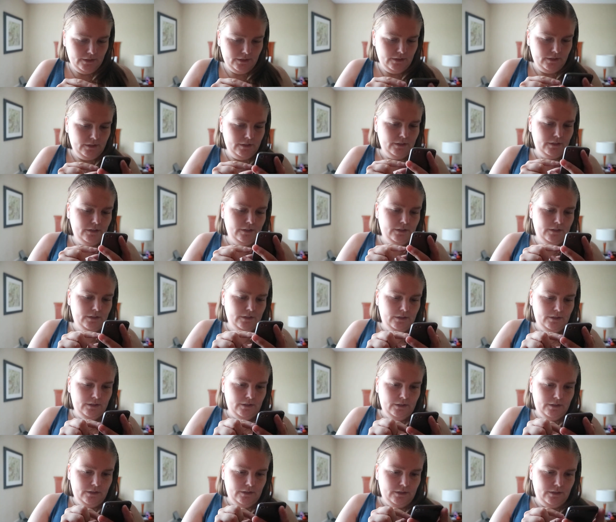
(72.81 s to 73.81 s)

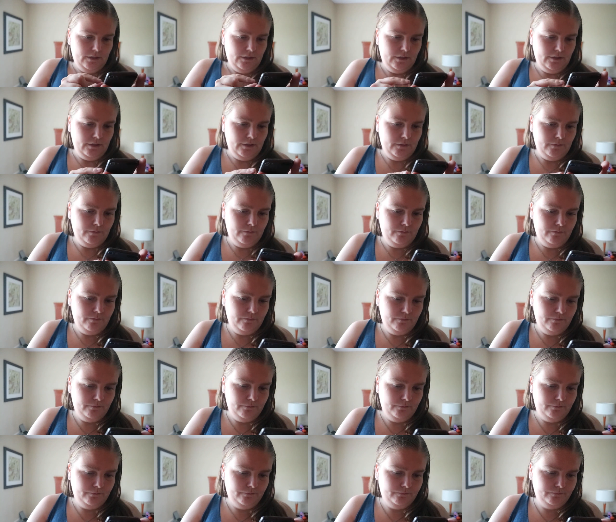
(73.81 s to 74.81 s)

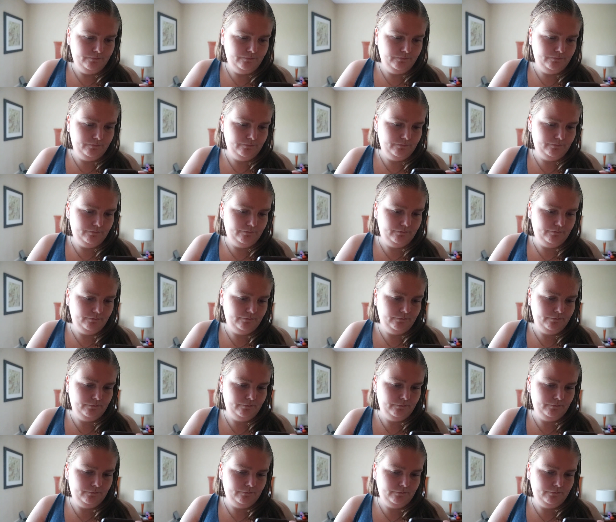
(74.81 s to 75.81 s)

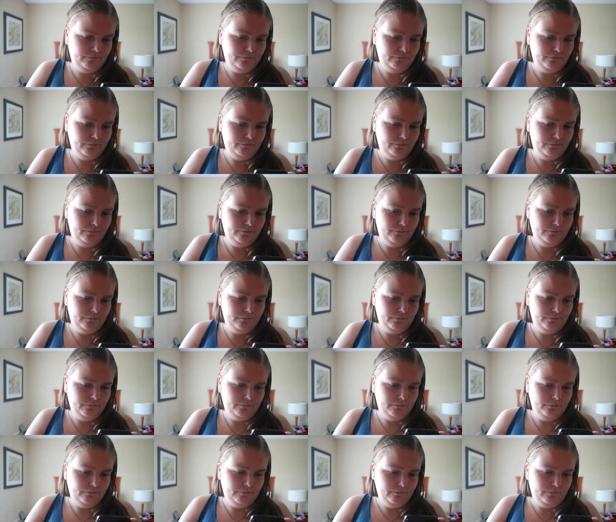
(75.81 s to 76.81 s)

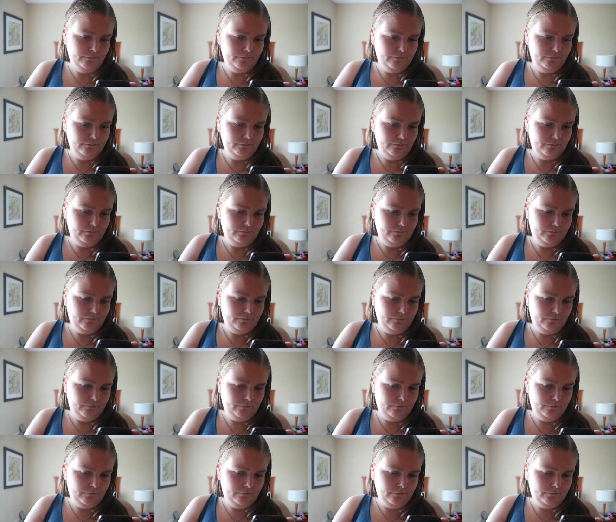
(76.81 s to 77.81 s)

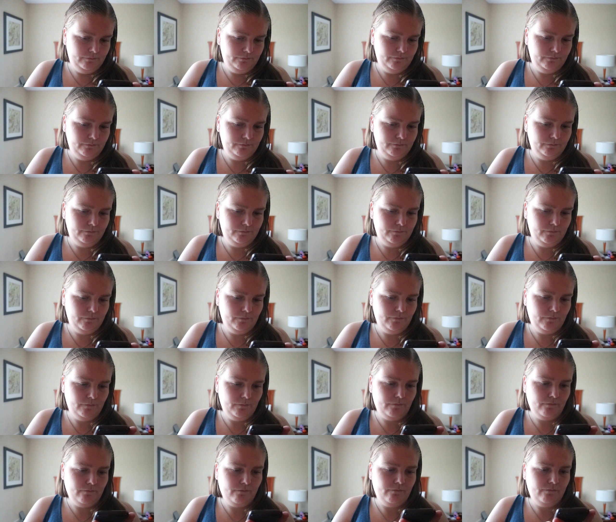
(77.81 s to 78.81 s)

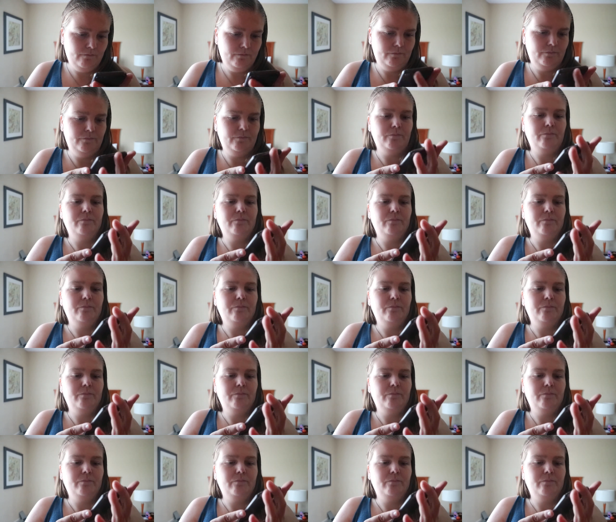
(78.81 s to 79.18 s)
(silence)